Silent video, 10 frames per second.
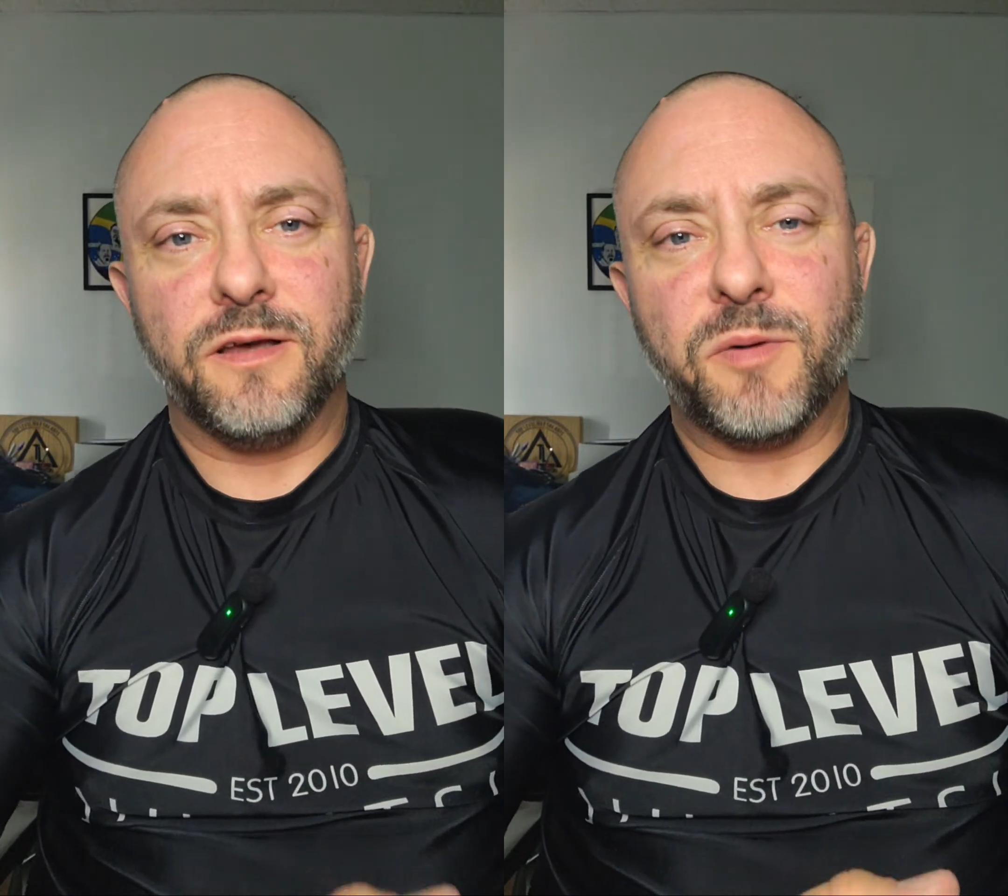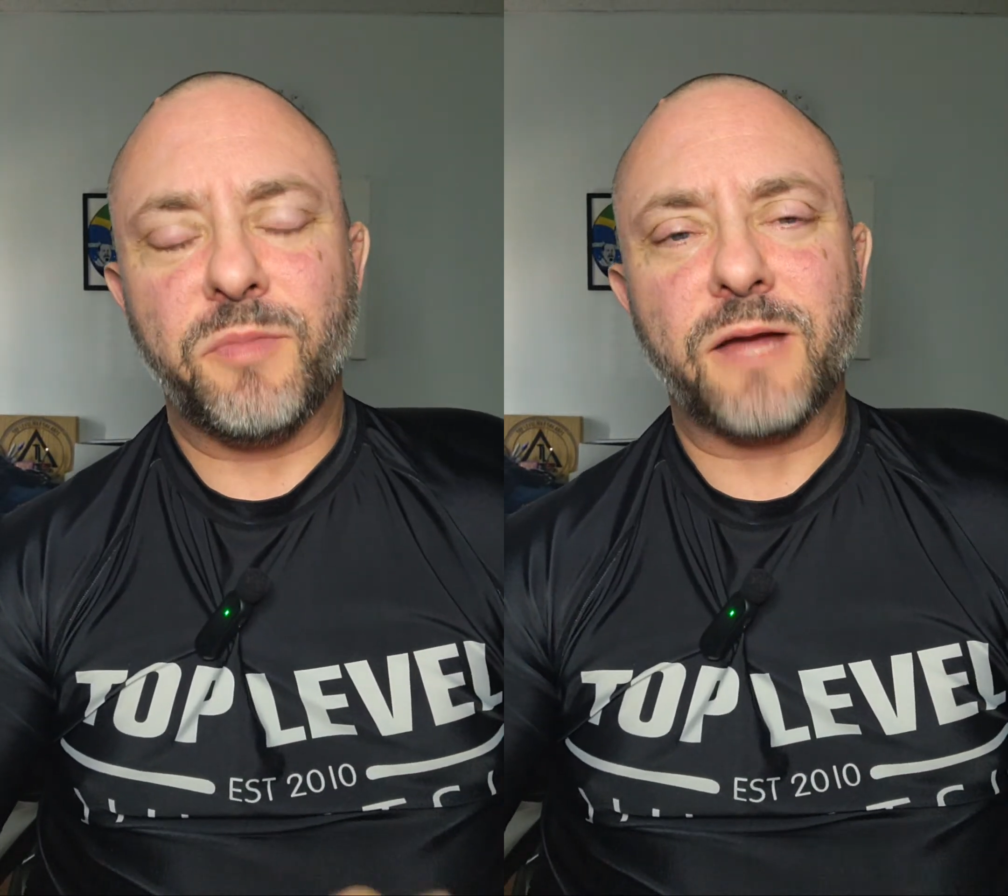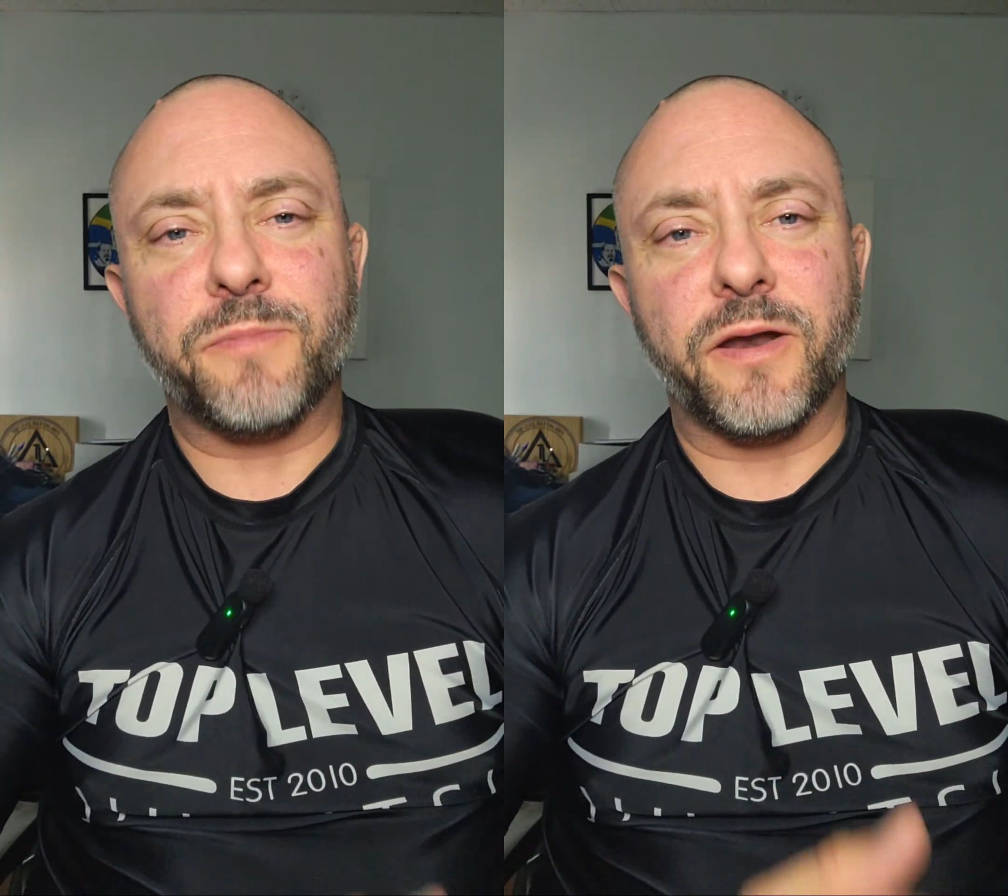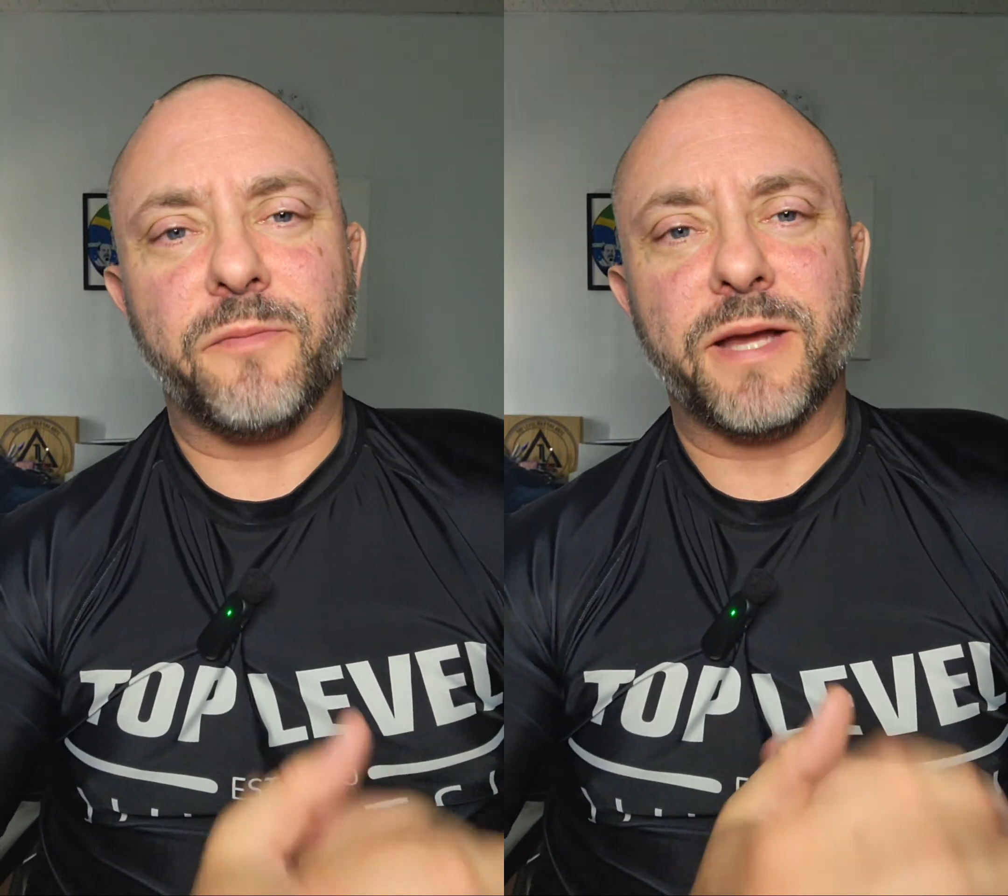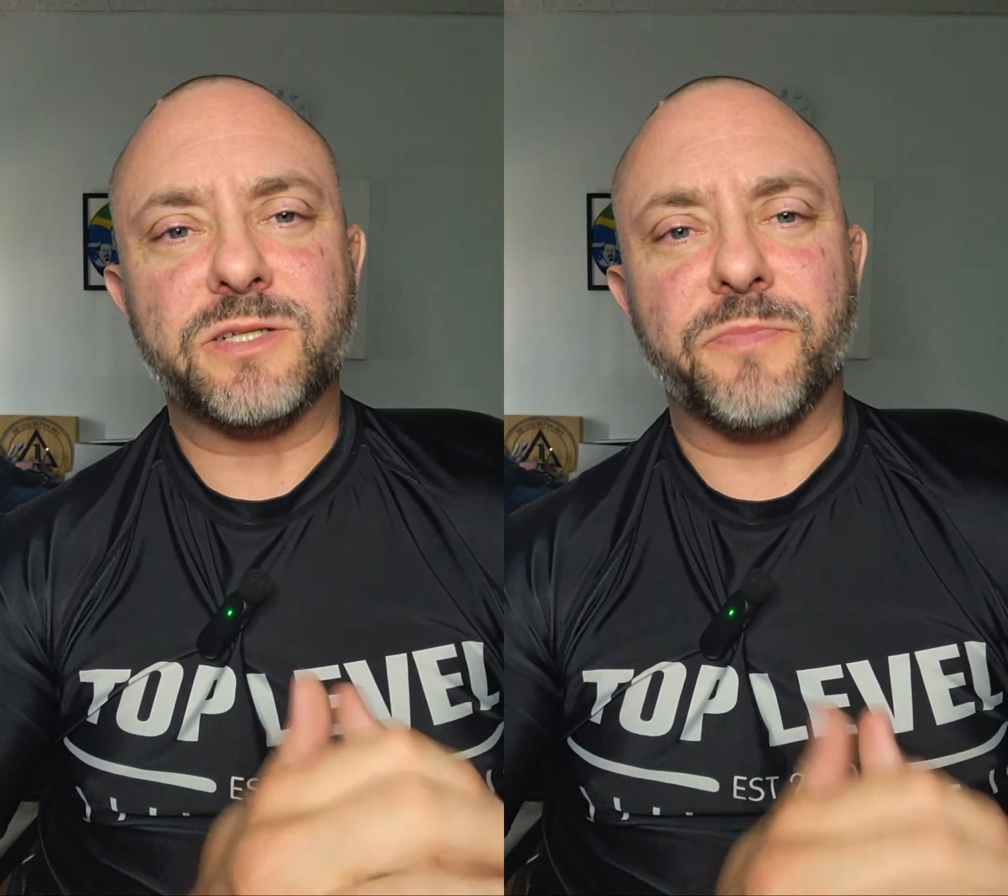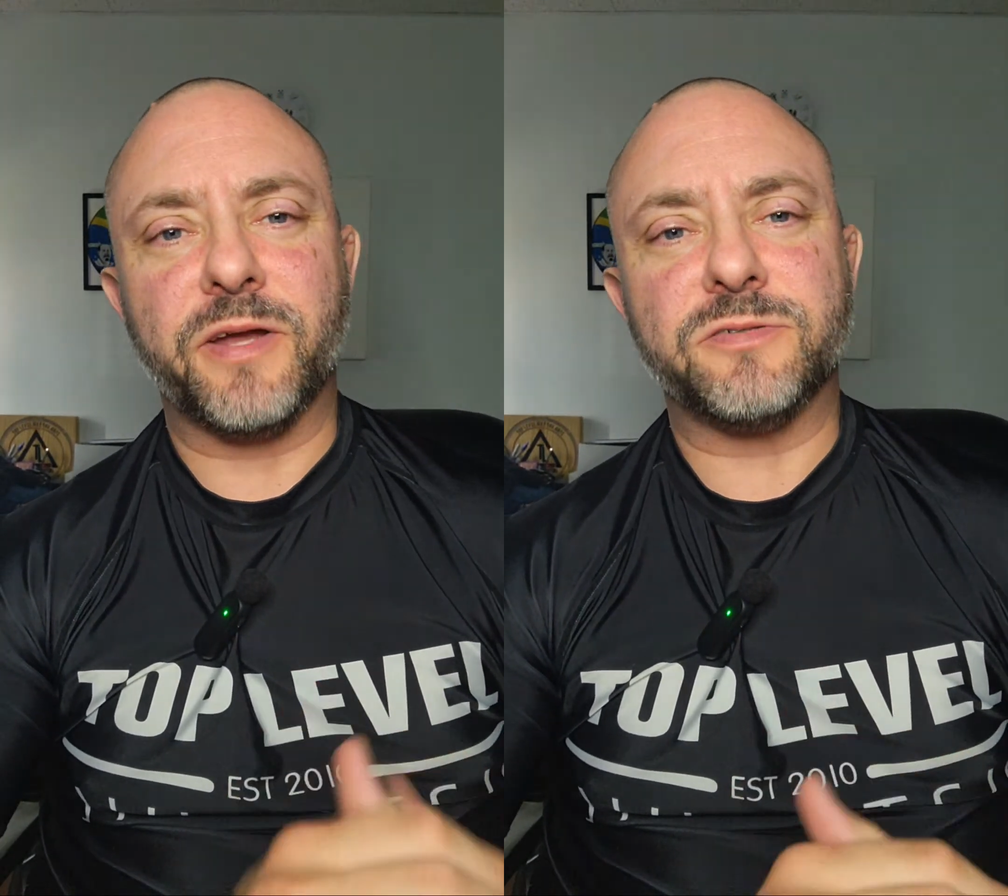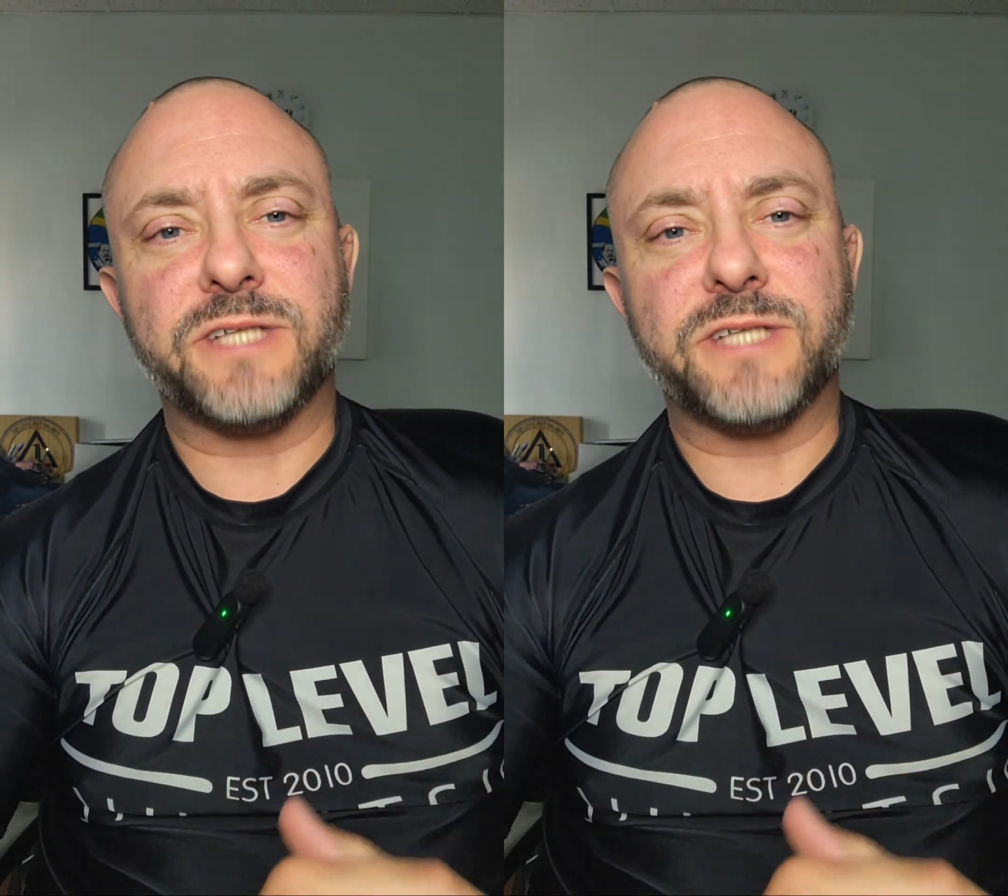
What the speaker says: I'm a black belt under Master Pedro